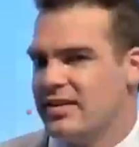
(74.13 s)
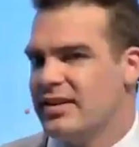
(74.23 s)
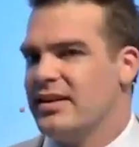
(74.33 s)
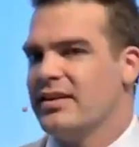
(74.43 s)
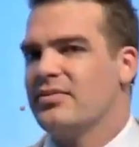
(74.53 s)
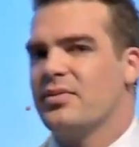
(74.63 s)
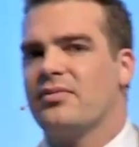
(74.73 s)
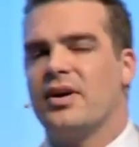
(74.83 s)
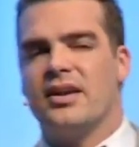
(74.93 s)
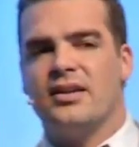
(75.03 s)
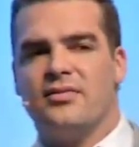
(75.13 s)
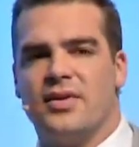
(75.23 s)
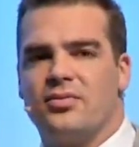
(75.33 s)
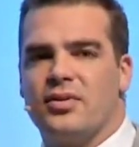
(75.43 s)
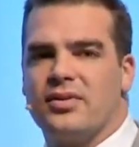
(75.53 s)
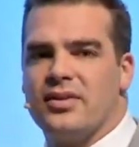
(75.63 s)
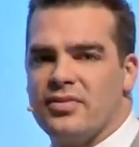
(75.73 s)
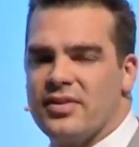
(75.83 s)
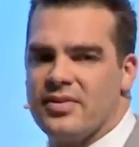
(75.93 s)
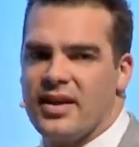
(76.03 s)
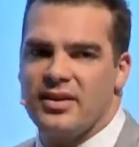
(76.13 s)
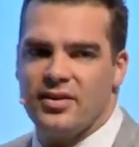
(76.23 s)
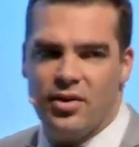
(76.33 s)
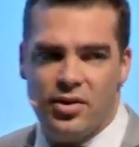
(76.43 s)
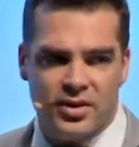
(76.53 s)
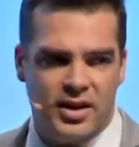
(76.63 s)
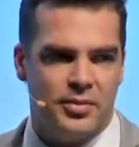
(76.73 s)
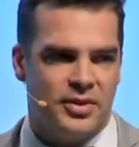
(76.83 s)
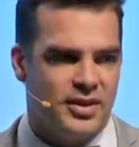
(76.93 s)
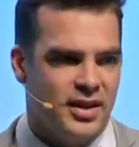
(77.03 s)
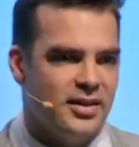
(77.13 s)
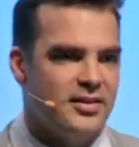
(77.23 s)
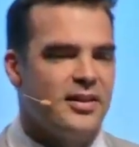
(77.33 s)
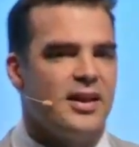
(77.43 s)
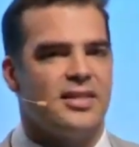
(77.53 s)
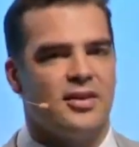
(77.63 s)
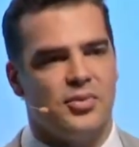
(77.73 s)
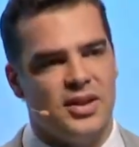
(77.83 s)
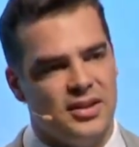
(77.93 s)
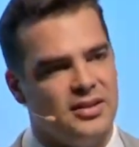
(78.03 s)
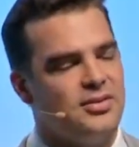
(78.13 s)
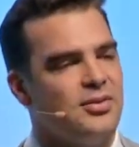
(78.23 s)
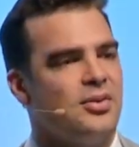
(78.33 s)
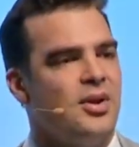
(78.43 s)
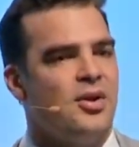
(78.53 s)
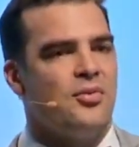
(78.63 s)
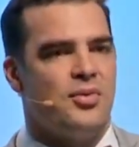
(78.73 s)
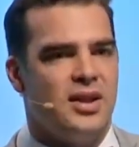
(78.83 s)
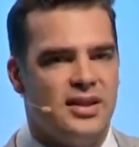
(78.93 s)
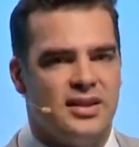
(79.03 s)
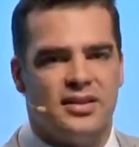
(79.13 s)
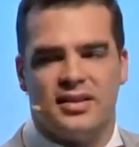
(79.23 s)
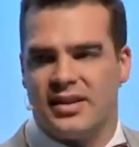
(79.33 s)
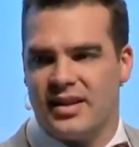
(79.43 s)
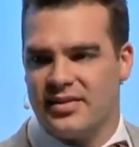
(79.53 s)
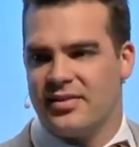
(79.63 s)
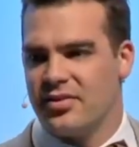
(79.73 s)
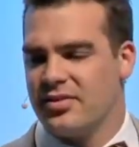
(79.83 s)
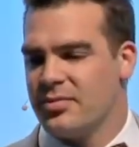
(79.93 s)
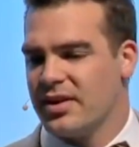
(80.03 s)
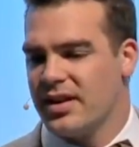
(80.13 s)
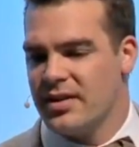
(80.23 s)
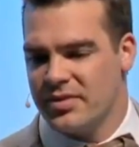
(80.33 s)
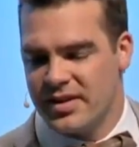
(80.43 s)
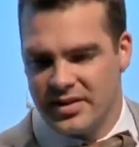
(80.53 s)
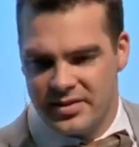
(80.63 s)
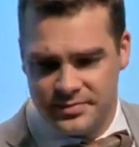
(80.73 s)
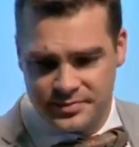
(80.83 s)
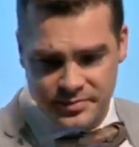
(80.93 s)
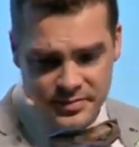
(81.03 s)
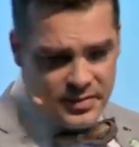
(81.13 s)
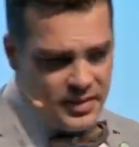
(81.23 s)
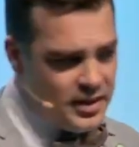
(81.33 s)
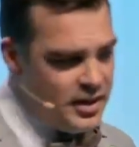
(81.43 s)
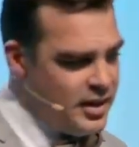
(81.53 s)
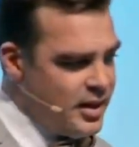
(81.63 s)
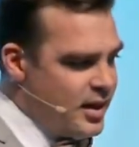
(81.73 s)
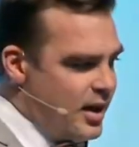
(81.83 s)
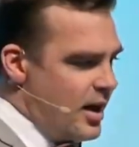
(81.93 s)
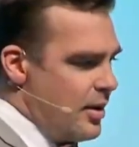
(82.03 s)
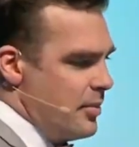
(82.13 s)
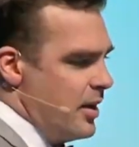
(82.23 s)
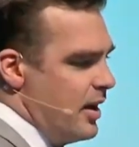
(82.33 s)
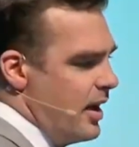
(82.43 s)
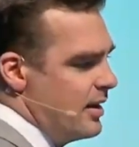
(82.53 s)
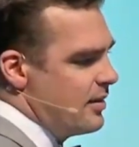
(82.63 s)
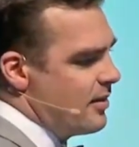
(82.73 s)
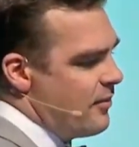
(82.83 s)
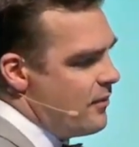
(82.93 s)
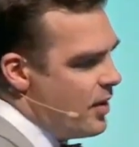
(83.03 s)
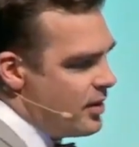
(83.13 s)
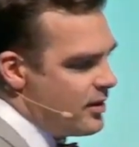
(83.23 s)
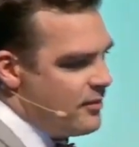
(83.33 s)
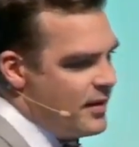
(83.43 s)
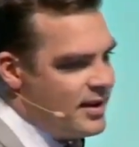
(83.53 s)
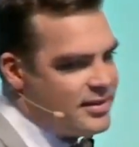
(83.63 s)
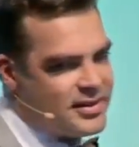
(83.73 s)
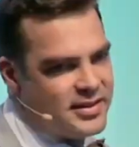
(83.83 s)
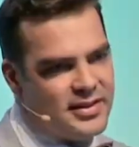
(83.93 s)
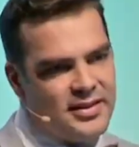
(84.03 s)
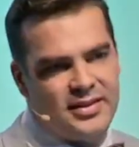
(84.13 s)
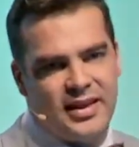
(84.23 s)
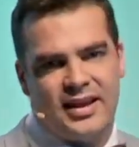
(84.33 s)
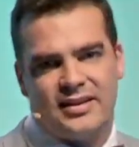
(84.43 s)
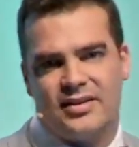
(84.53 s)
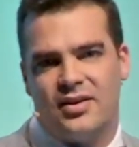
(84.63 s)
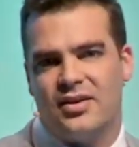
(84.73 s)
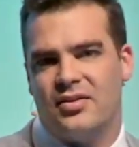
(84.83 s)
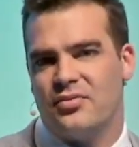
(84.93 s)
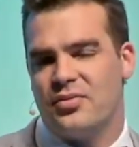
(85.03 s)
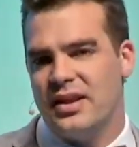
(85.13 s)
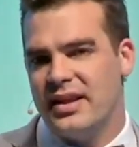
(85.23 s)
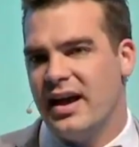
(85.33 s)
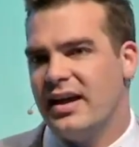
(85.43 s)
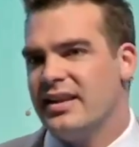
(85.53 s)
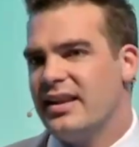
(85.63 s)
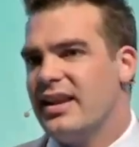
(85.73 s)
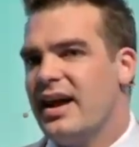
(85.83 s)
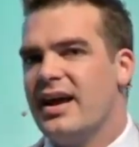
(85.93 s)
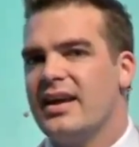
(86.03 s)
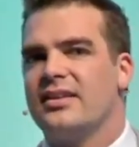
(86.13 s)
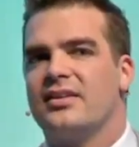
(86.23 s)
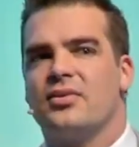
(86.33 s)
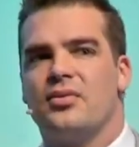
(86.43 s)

leaders. We've got individuals, civil society, all coming together saying that we need to really get serious about climate change. And it's a further and faster that really underlined